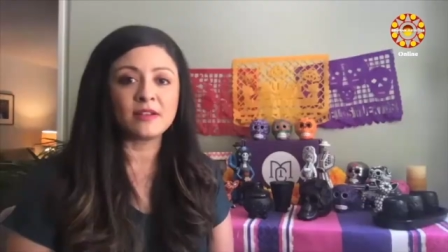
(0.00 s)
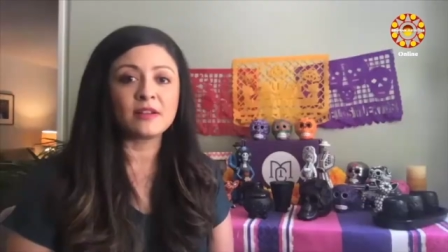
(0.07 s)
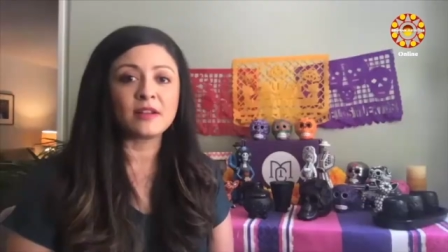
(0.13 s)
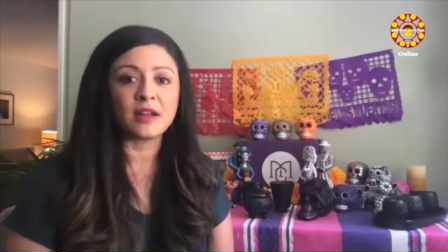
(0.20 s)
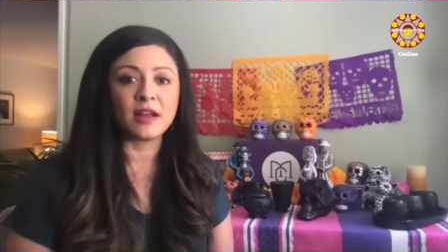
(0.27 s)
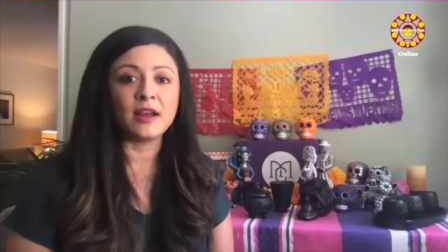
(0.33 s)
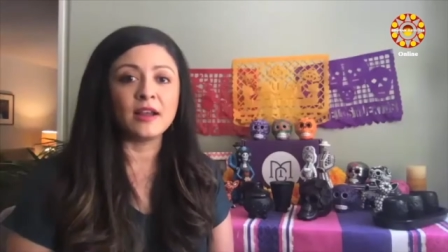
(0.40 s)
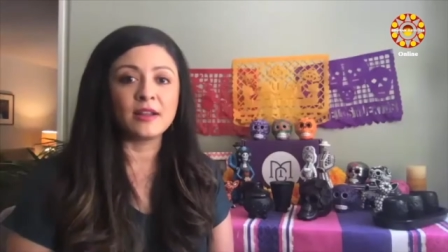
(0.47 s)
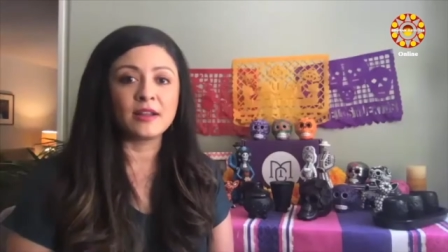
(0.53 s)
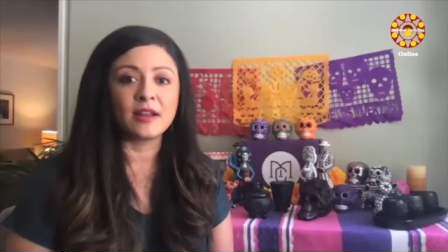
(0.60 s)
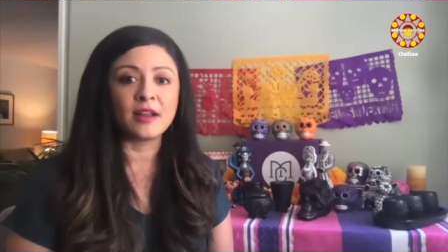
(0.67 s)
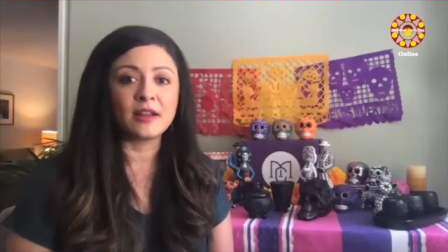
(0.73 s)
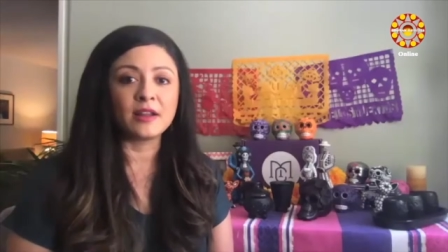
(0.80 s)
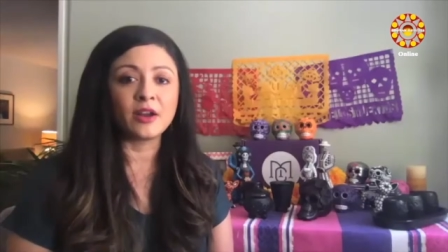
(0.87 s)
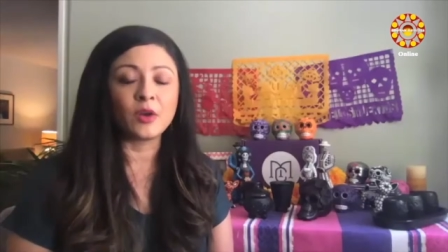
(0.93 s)
that
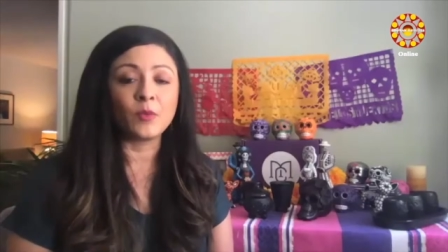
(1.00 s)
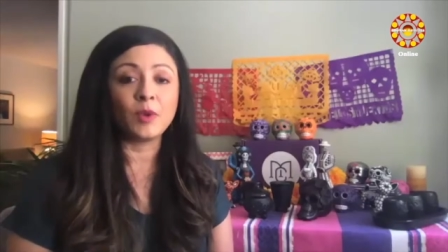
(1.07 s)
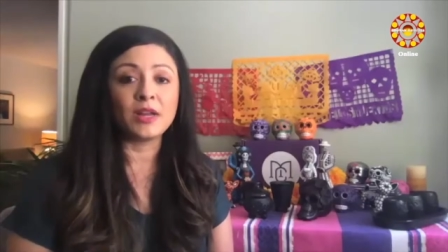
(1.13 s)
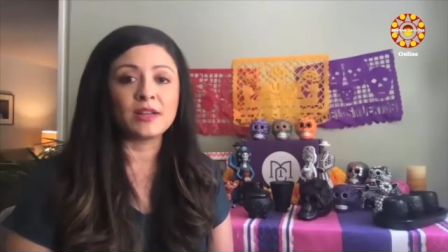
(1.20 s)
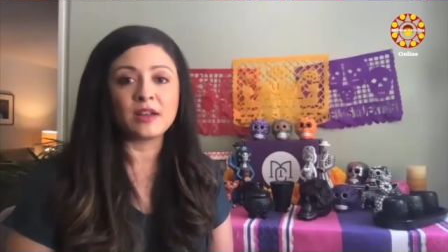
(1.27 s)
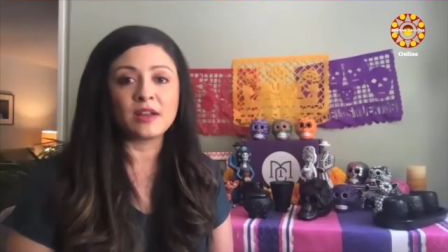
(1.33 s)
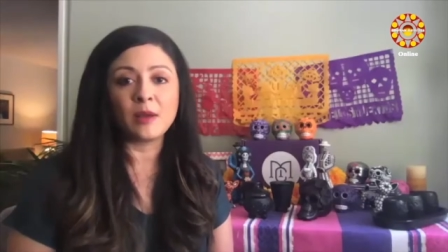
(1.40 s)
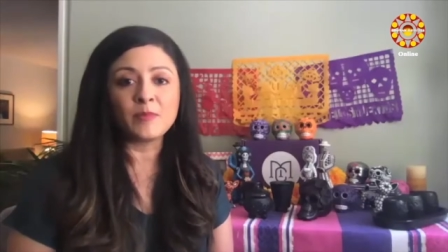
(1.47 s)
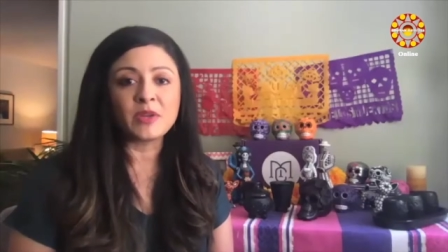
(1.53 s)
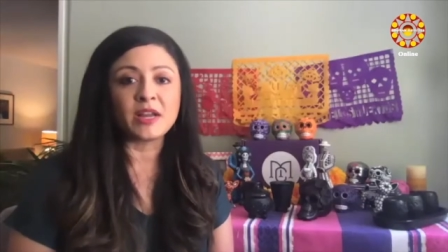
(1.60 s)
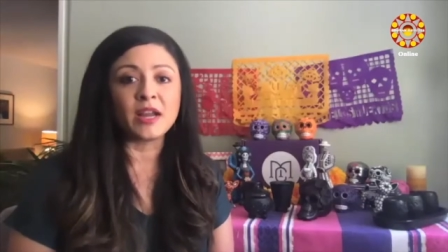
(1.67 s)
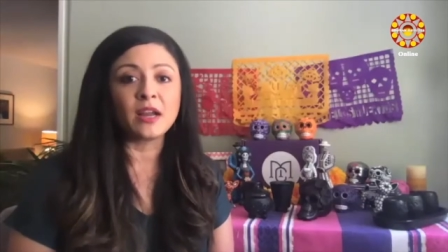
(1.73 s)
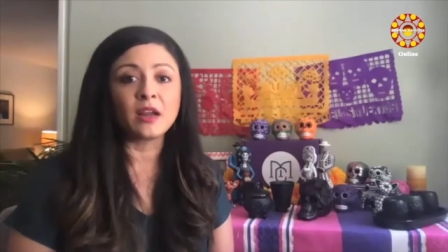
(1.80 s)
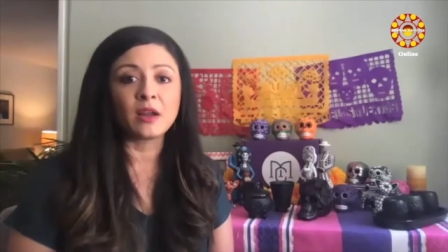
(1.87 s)
that there was an uptick.